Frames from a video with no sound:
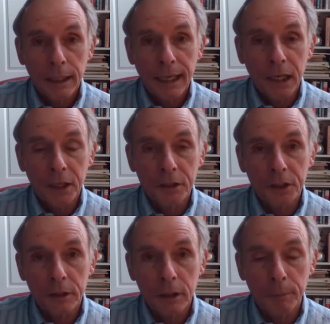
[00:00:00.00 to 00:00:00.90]
And
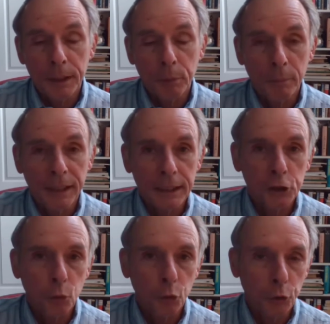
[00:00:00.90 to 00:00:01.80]
there'll be probably a
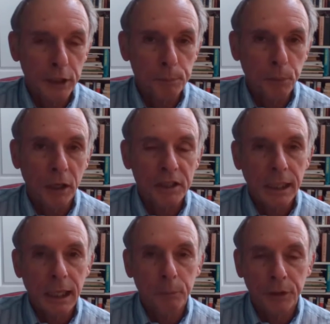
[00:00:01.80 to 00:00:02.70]
shorter response
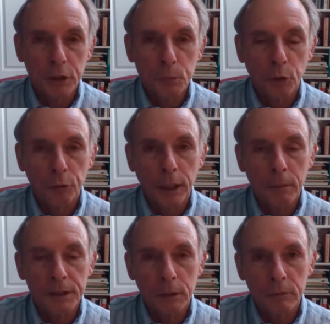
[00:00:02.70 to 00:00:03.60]
time on those
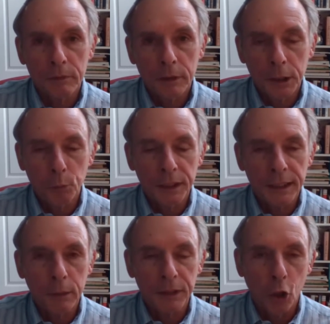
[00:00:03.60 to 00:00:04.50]
programs than you would
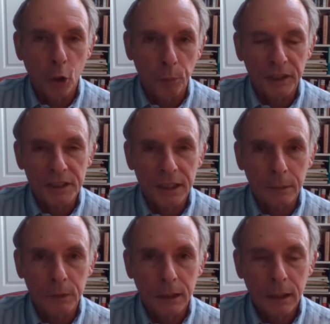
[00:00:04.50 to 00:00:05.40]
get with a homework
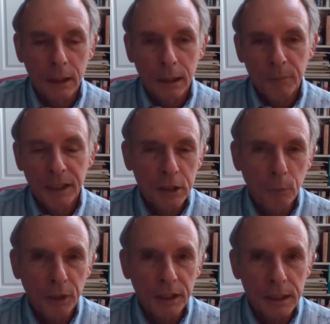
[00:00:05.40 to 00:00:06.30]
assignment, because
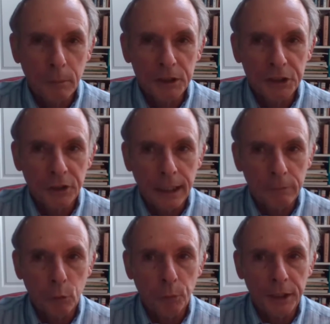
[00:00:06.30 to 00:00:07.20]
homework assignments you're going to
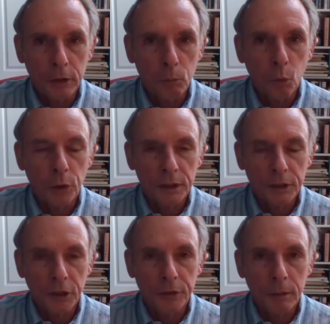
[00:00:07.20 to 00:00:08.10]
have a week or more to
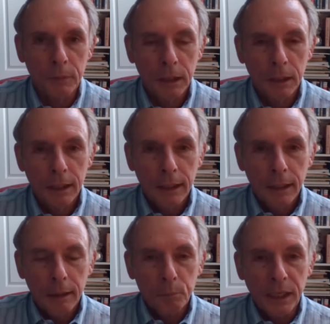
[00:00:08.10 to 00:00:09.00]
do them.
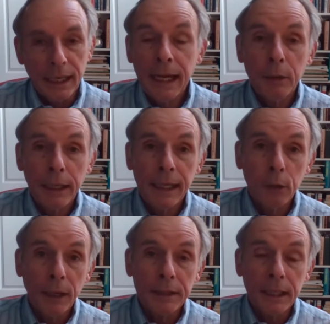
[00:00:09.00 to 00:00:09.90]
But at
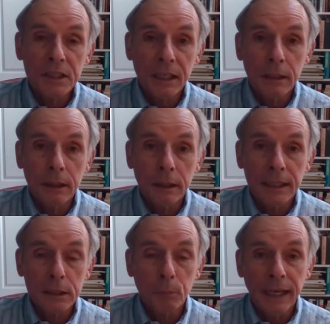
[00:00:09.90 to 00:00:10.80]
any rate, that's
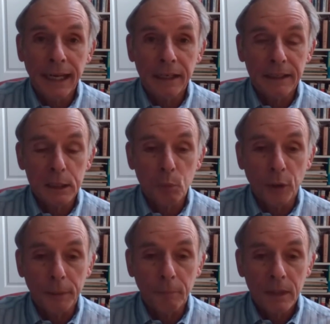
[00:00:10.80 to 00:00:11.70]
the plan at this
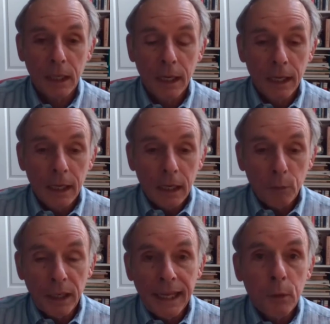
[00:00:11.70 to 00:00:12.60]
point.
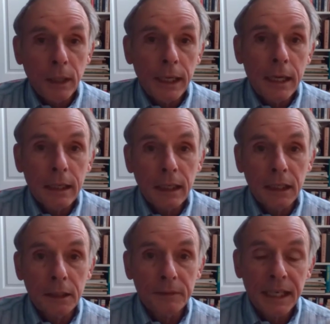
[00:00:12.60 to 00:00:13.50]
Well, anyway,
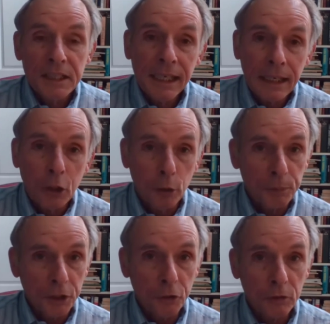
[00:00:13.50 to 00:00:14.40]
that's it. I
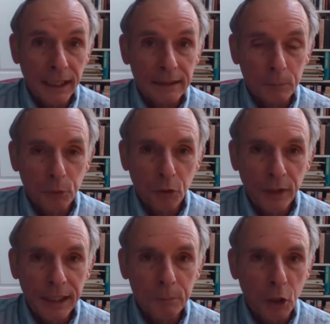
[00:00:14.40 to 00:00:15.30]
hope you like to
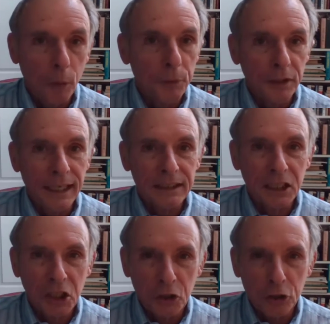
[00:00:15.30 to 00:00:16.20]
program. I hope you like to
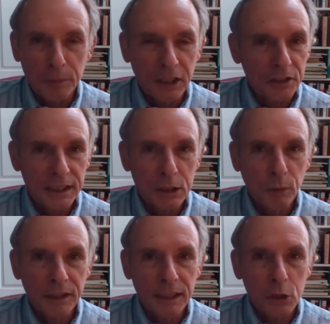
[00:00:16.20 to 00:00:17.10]
code, because that's
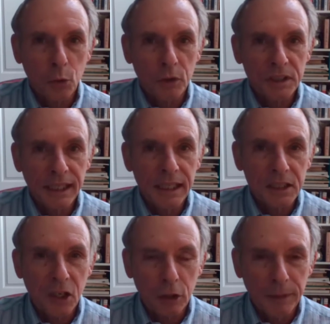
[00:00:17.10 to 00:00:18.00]
what this course
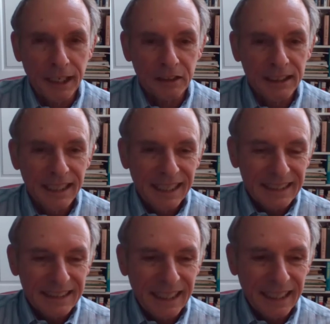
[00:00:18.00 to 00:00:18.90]
is all about.
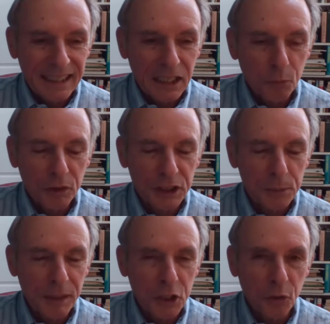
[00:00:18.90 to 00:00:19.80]
And we'll
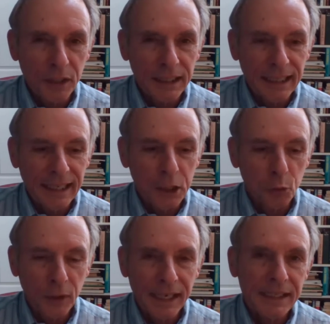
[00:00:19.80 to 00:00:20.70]
just be doing a
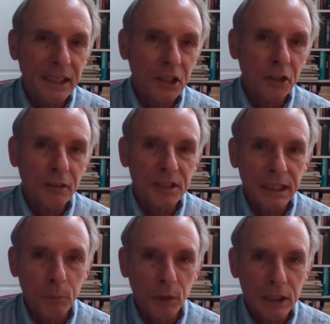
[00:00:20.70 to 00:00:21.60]
great deal of
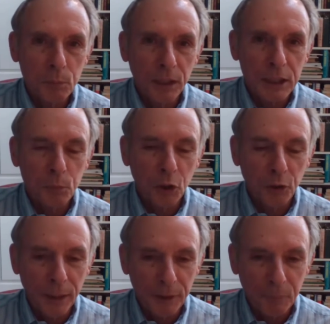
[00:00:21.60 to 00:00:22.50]
C++
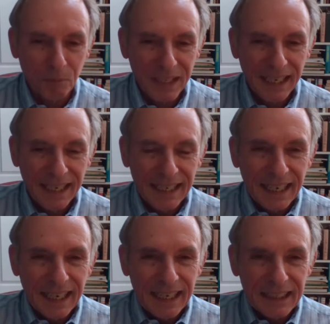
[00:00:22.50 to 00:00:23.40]
programming.
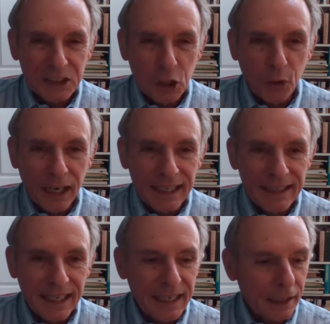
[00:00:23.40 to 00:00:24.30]
So I
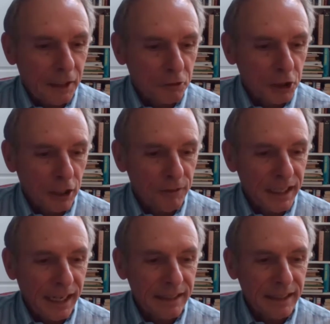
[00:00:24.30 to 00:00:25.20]
think I have
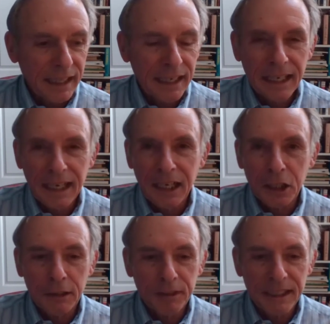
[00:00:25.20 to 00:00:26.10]
covered everything.
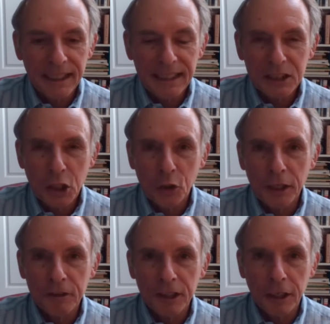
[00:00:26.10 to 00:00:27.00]
So
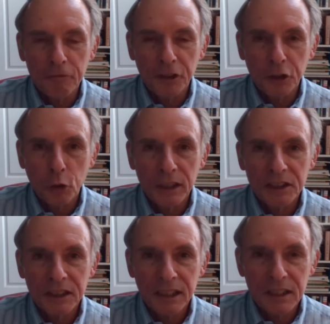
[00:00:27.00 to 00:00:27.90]
if you have further
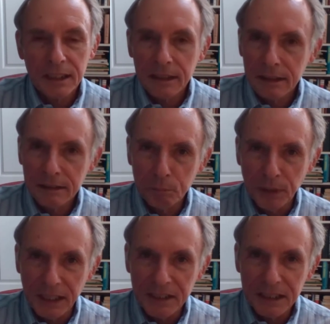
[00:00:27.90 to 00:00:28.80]
questions,
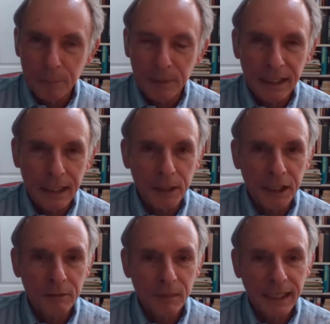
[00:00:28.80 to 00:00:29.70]
please send me an
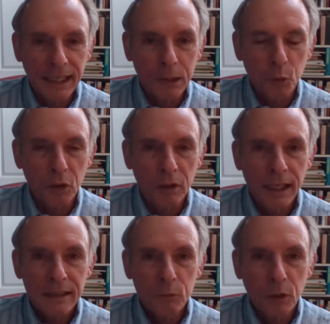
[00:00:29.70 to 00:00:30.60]
email and
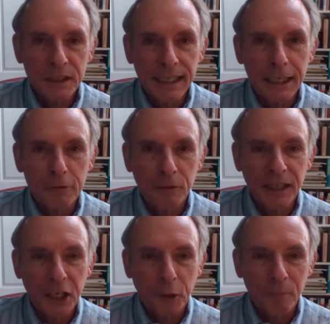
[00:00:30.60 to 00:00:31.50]
we'll take it from
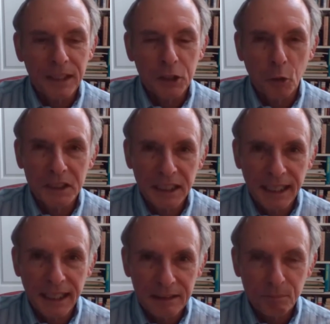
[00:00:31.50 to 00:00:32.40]
there. So once
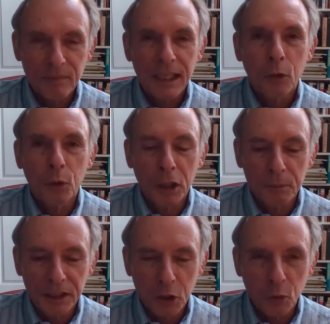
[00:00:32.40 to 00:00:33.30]
again,
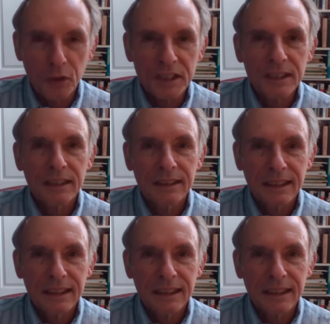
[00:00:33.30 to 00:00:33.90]
welcome to the course.